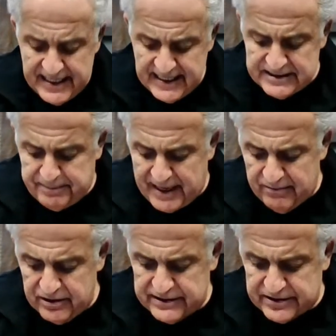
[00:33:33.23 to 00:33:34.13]
It's by
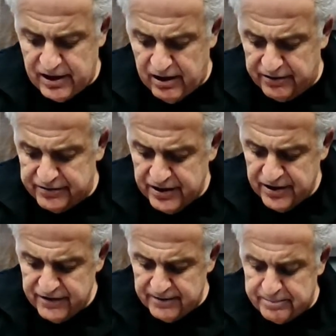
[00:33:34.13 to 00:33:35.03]
what's called
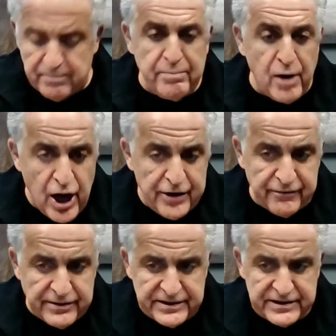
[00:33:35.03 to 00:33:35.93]
the
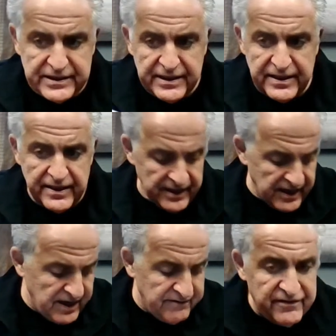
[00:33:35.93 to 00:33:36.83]
preponderance
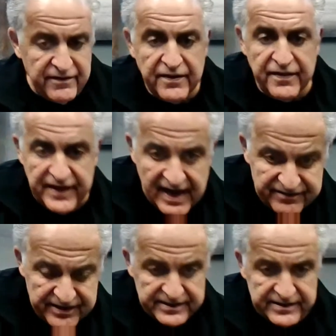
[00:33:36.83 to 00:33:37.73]
of the
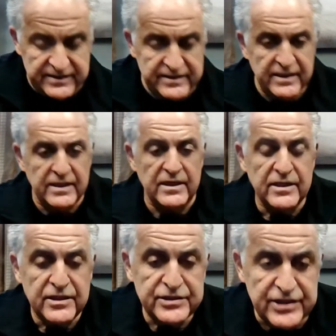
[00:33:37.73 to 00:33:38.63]
evidence.
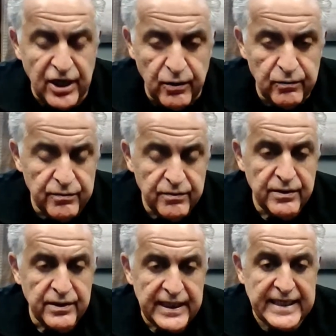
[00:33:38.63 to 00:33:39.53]
So,
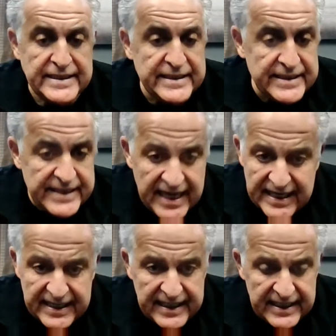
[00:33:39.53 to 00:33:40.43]

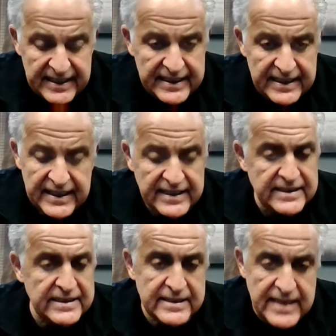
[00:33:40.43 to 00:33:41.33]
insanity
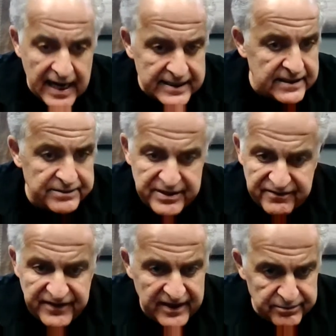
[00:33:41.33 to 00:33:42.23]
is not going to be
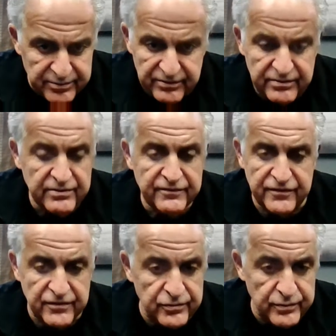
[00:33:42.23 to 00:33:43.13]
available for
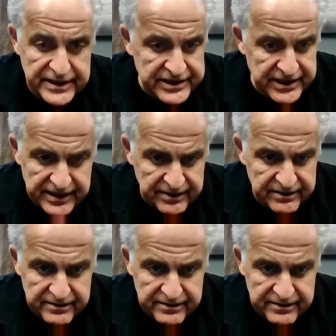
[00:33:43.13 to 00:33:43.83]
Luigi here.